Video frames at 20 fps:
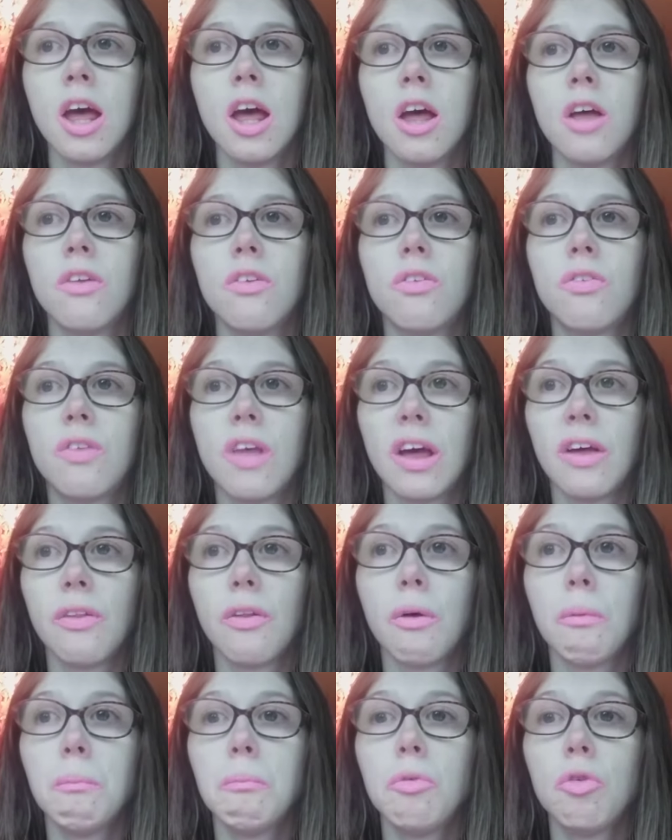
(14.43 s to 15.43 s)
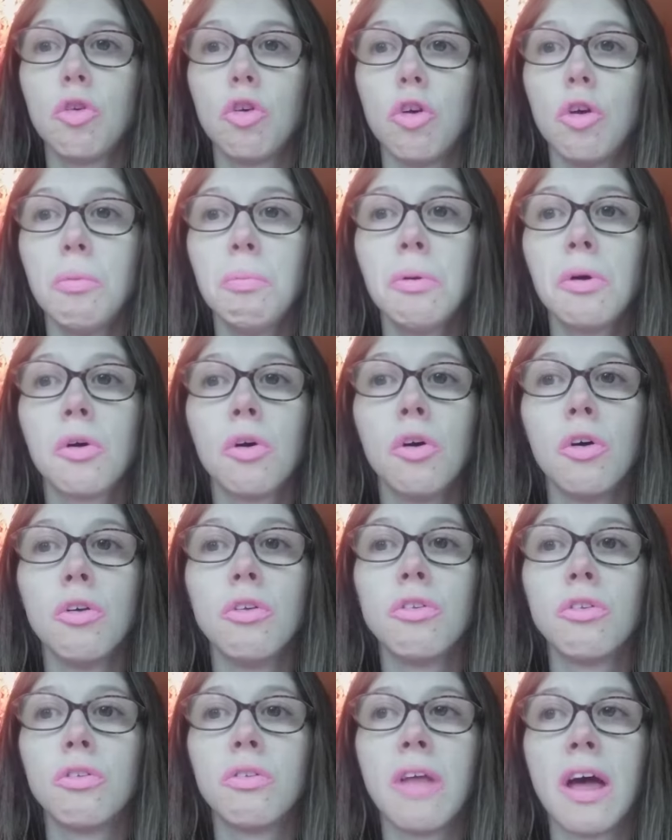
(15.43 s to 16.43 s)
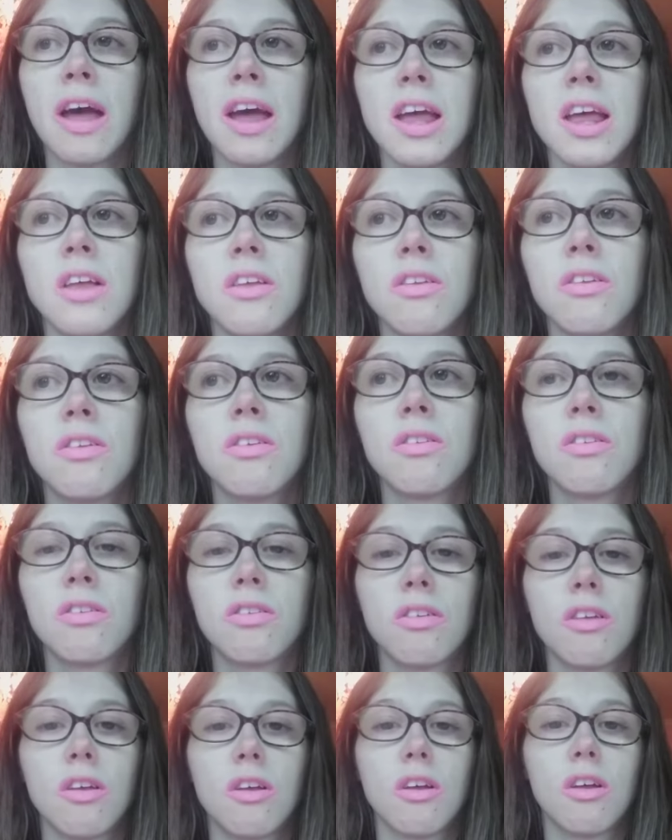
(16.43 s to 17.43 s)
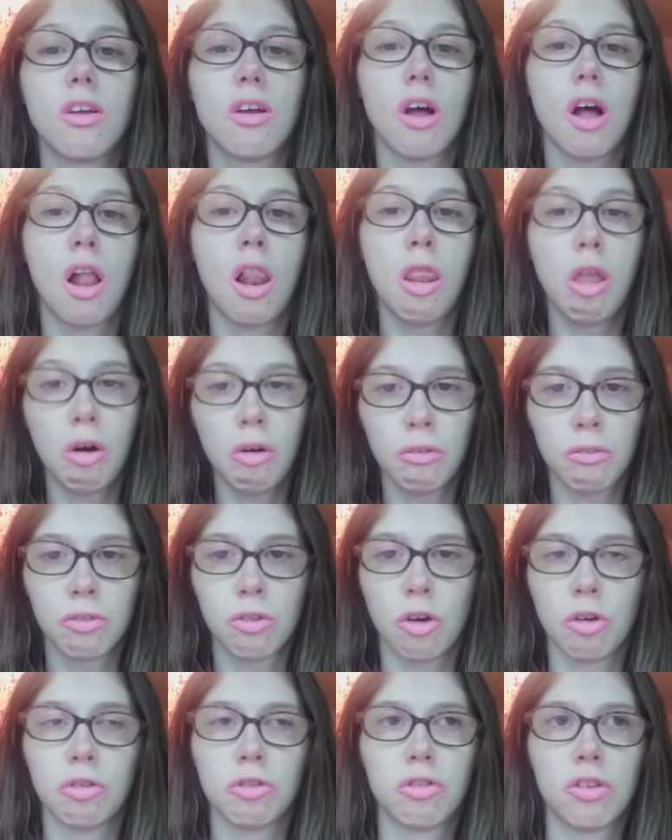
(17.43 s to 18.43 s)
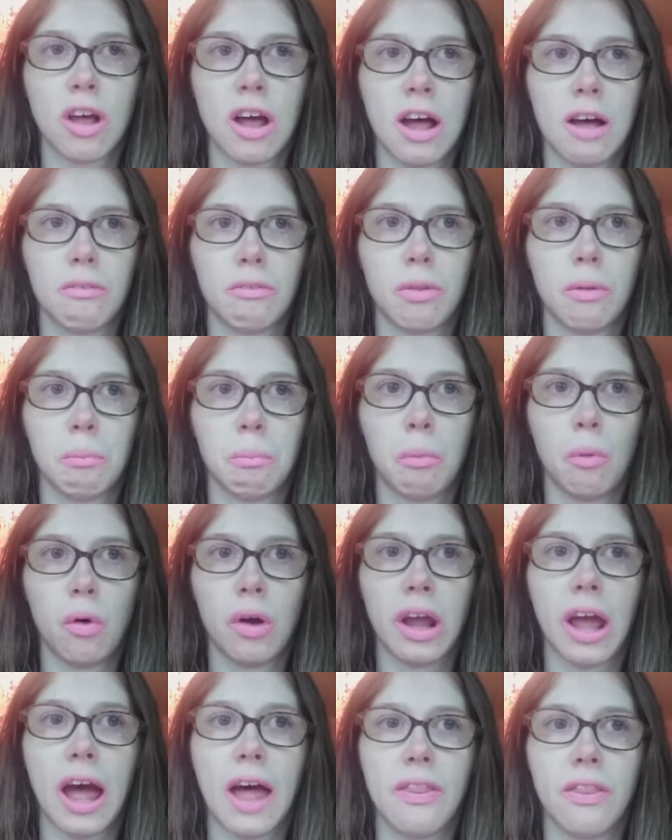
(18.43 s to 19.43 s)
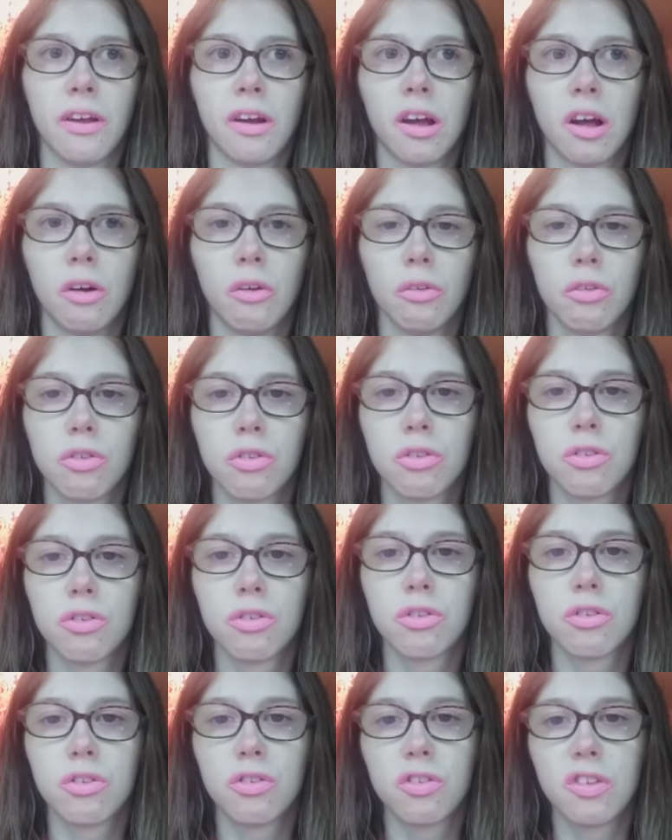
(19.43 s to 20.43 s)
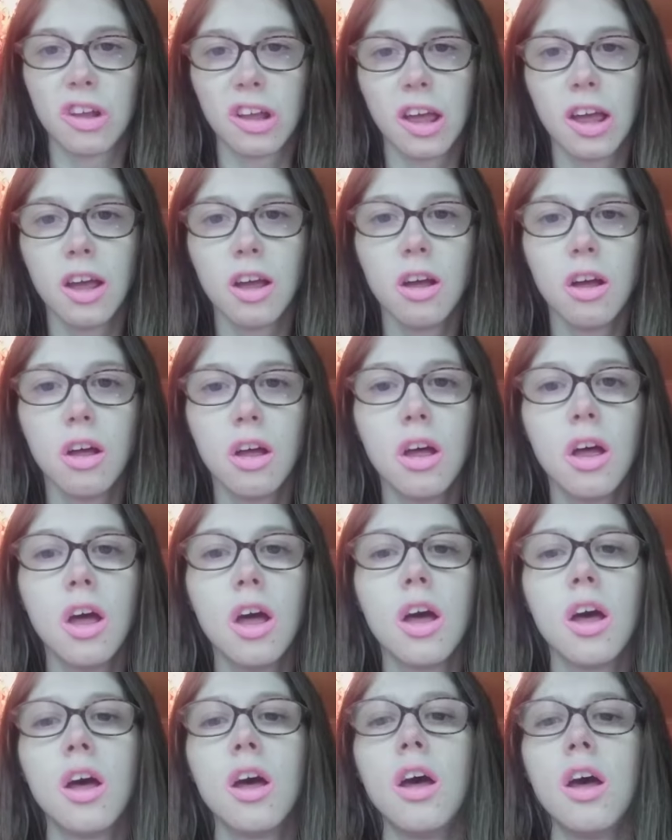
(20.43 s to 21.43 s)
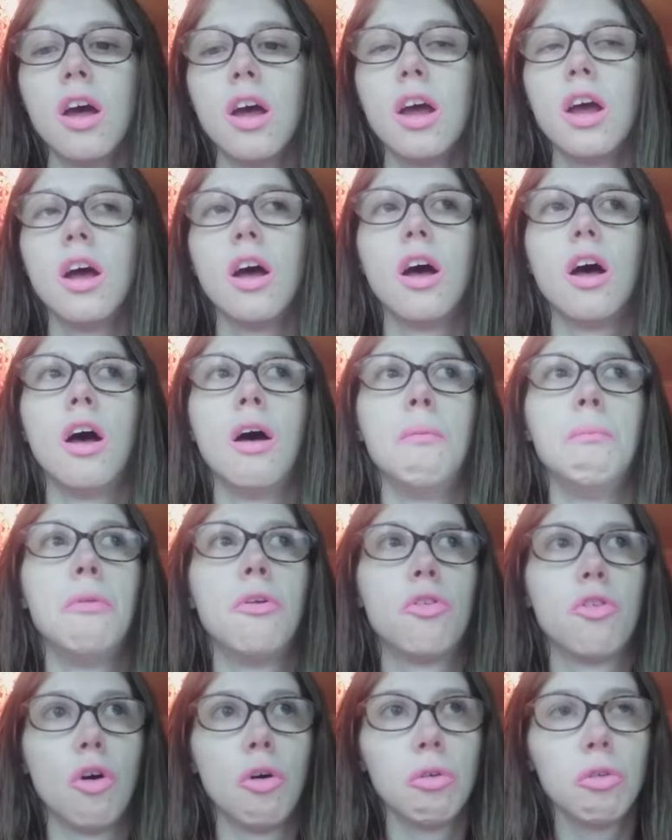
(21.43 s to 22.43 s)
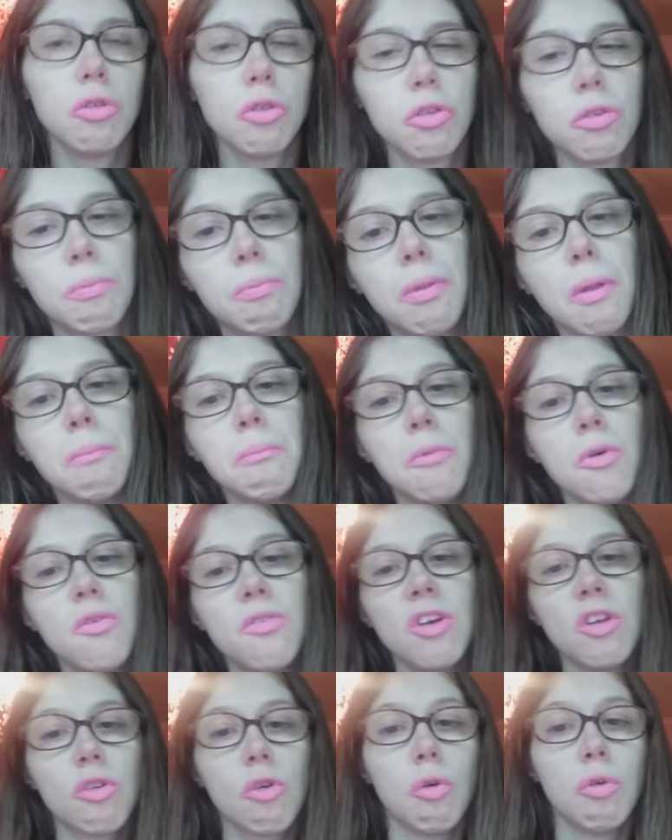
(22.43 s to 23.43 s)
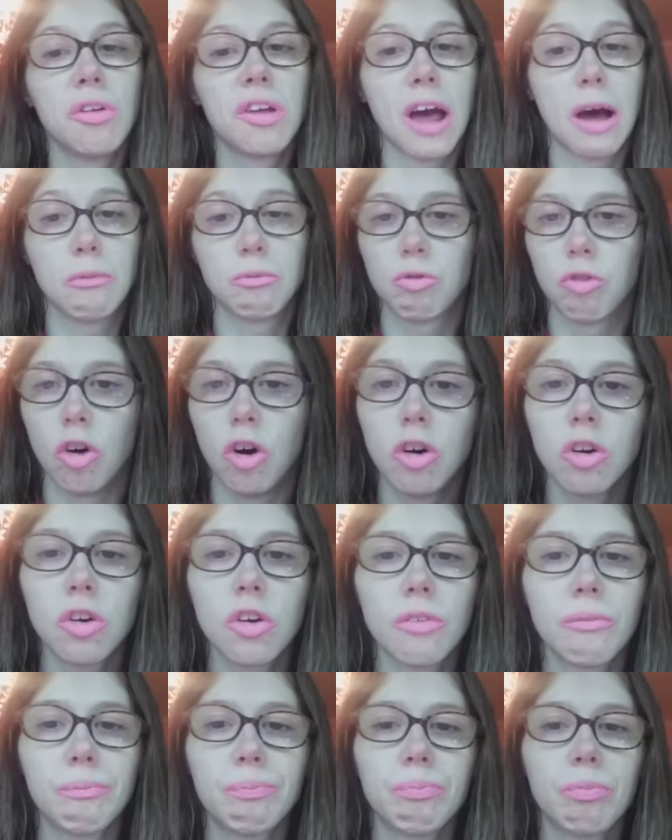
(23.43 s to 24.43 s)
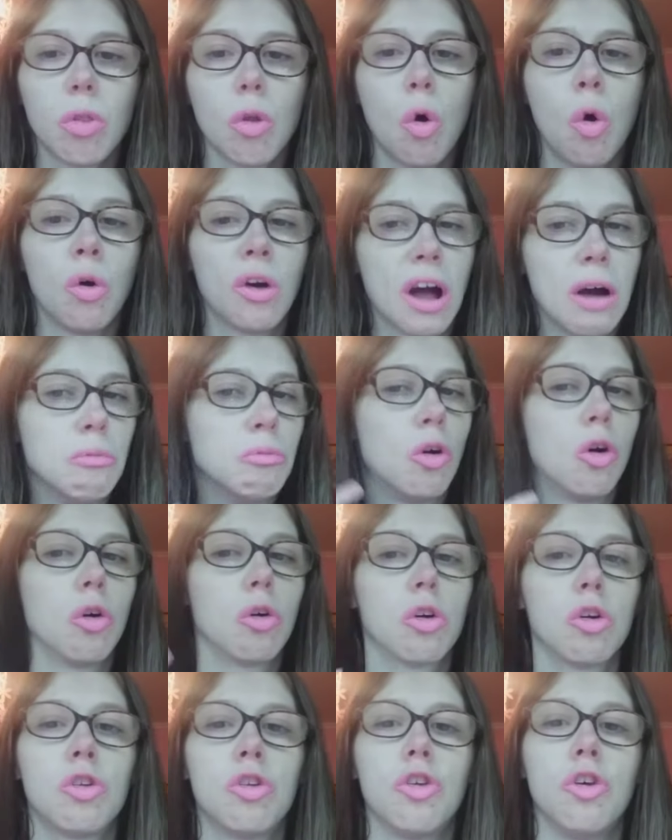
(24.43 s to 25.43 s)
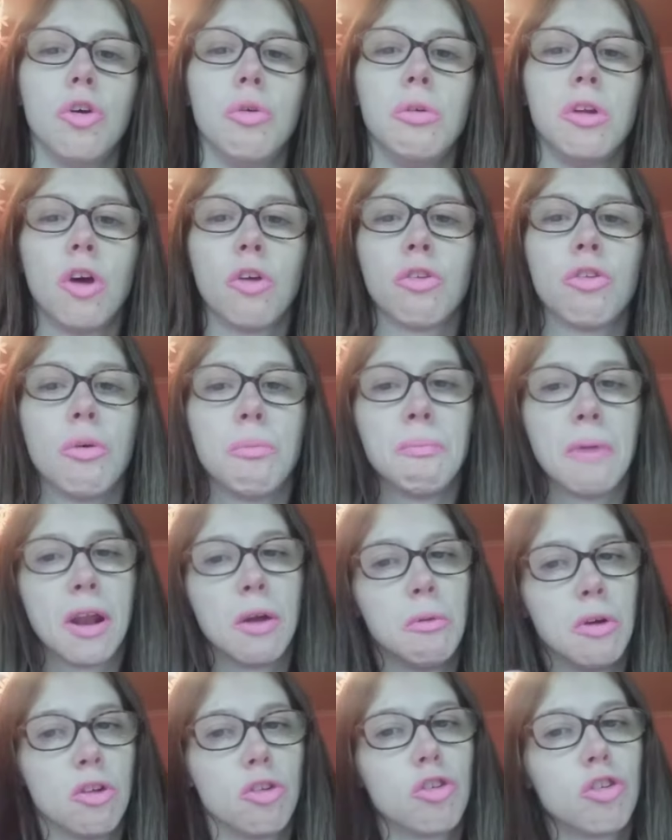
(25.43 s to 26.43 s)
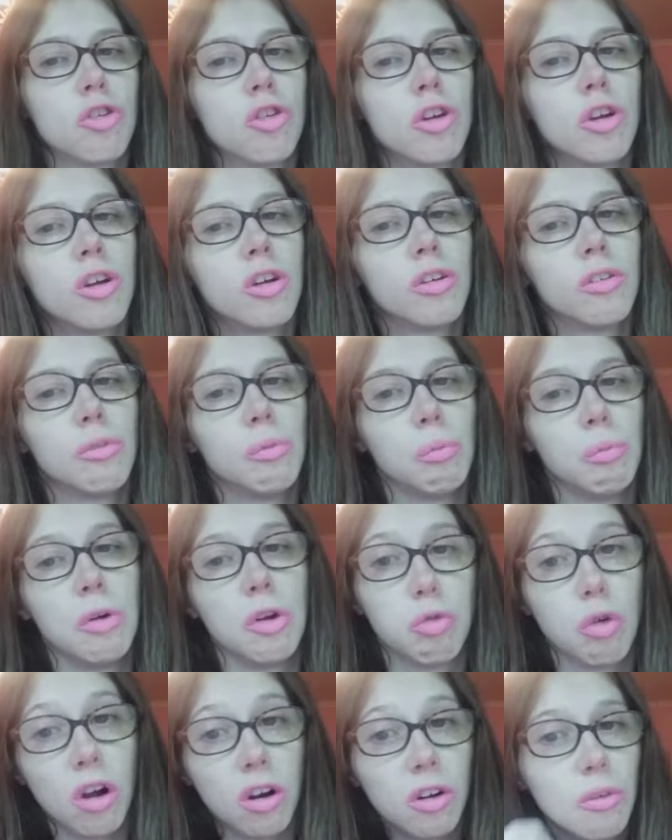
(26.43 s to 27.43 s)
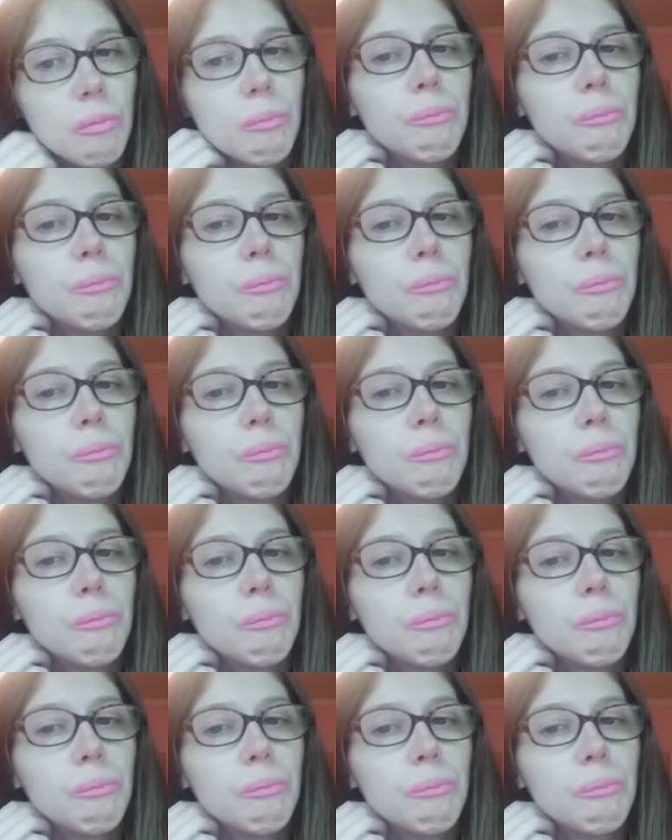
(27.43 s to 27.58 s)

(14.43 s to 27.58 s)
sing them too because there is a lot of songs that have the boy and the girl singing um, the songs. The movie is called Camp Rock or Camp Rock 2, it doesn't matter which which one